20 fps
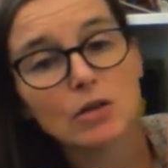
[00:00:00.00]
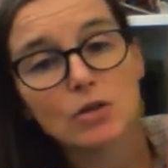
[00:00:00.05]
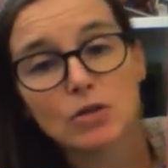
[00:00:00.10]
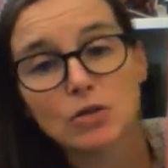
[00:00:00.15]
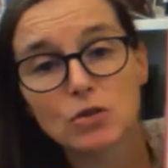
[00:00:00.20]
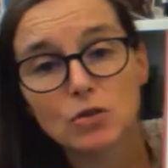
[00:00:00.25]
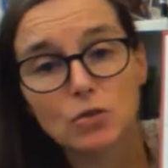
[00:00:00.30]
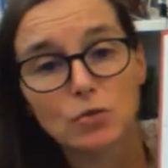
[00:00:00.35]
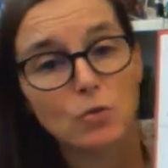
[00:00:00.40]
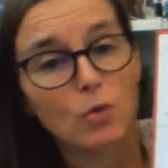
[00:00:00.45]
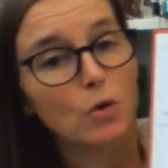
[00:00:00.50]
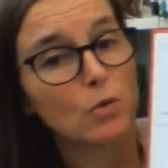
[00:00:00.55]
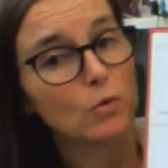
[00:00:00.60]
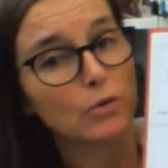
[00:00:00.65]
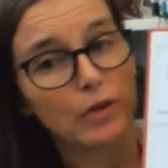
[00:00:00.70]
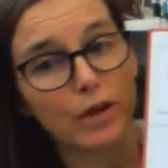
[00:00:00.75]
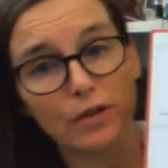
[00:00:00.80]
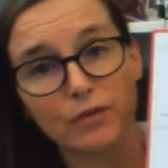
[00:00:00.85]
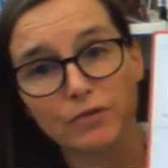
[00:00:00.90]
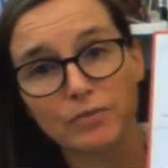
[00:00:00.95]
you
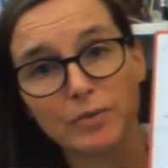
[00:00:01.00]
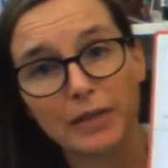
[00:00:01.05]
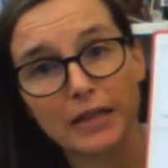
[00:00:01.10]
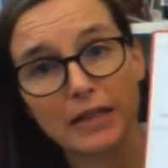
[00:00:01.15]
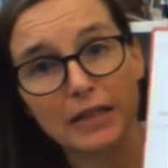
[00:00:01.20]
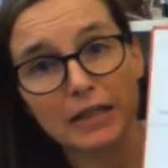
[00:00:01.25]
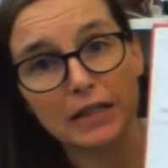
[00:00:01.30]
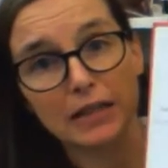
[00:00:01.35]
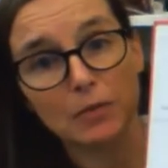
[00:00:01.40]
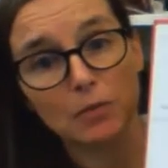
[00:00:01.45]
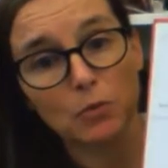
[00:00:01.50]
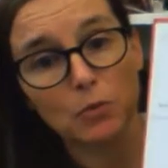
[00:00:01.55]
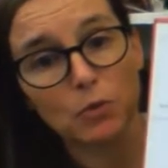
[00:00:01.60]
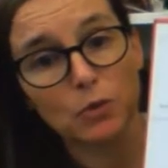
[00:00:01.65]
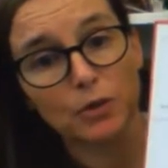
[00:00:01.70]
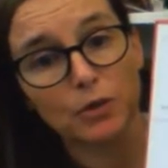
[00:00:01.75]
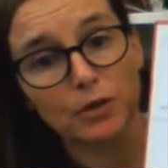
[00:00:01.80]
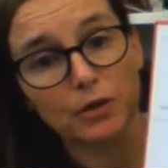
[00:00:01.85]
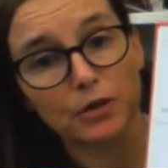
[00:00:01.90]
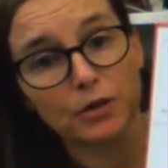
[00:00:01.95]
won't love me
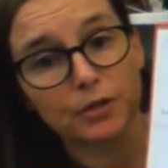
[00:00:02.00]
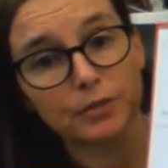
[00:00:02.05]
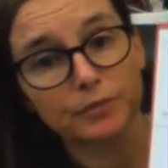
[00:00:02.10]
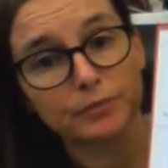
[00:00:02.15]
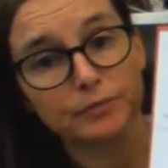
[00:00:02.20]
anymore.